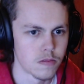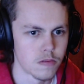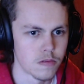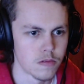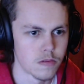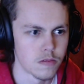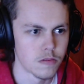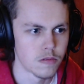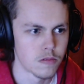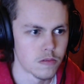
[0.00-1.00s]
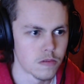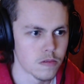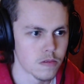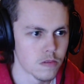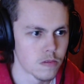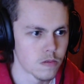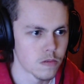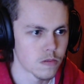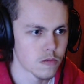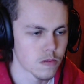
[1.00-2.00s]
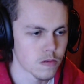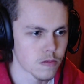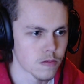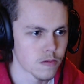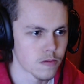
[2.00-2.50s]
[no speech]